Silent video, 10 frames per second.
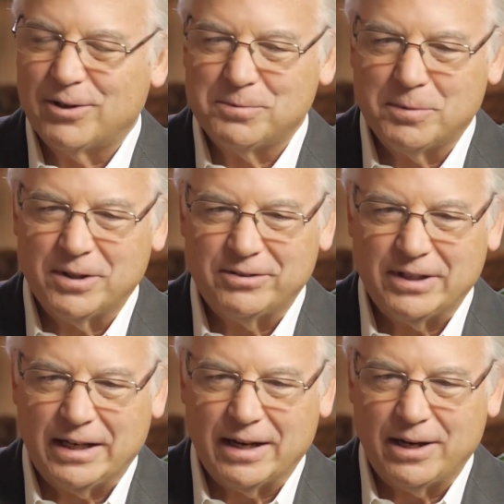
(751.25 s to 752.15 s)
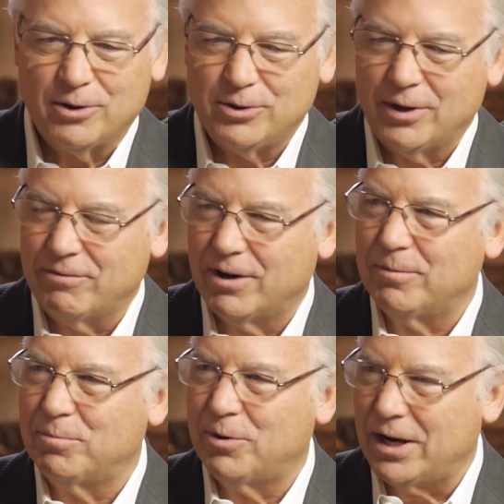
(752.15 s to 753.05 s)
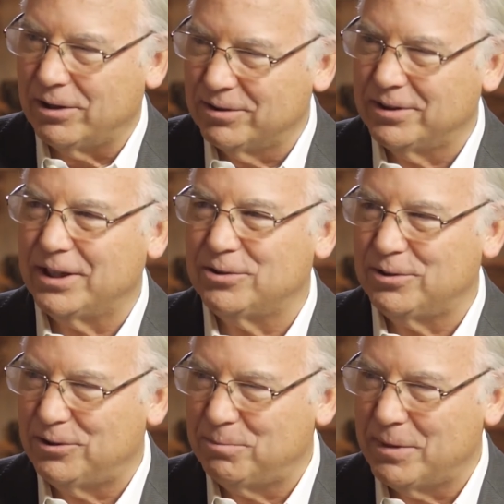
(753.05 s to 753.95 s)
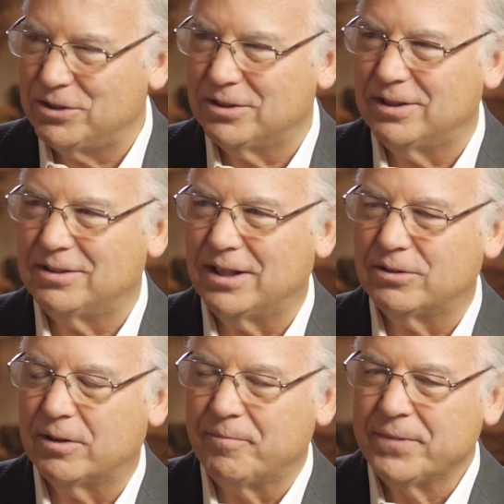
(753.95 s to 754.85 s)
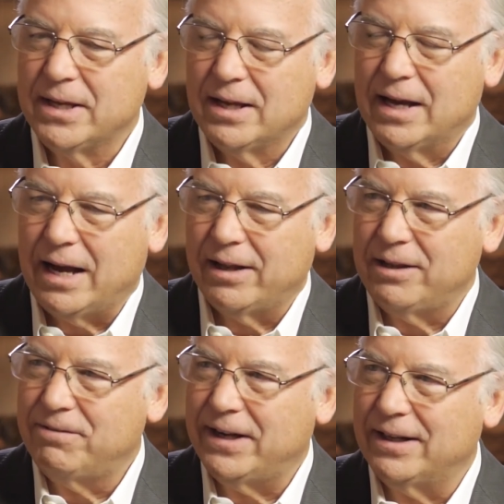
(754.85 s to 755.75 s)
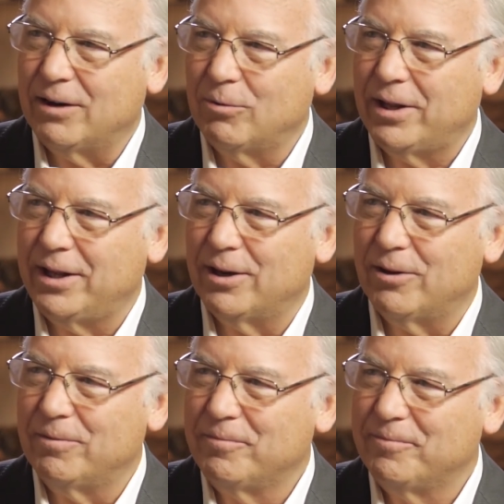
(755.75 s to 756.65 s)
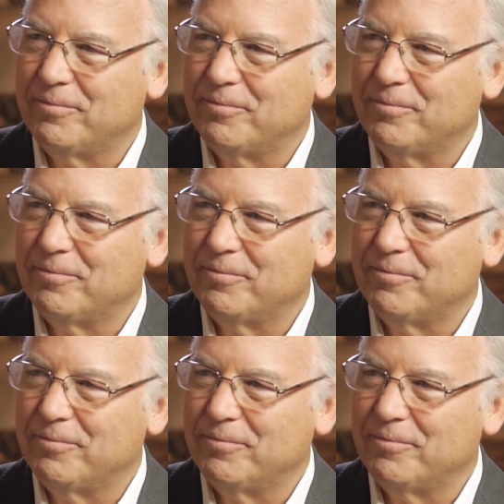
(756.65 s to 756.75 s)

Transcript: Christmas, and I know you have other products and things you just mentioned, etc. How do they find out? Where do they go?